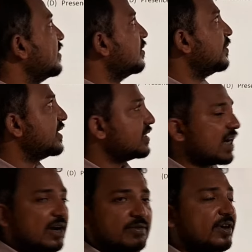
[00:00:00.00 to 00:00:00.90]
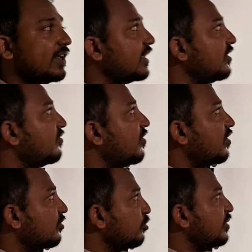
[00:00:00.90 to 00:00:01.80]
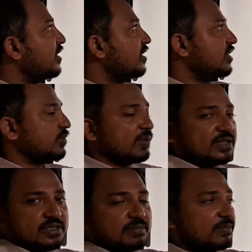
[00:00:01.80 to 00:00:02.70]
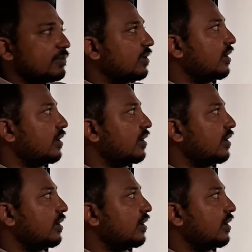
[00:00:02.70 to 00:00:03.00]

is the best guide for taking further mineral exploration